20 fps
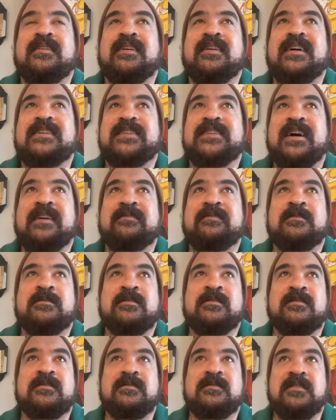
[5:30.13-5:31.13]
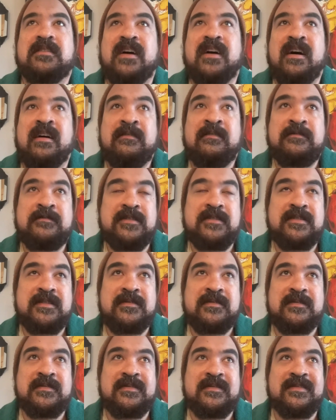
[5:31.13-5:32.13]
has ever loved,
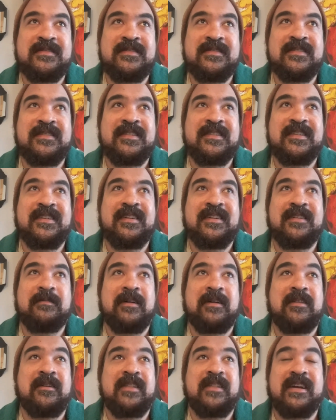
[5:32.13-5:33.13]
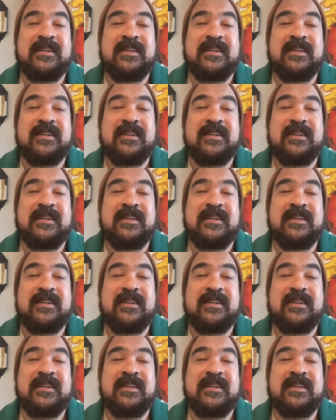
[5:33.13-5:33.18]
whether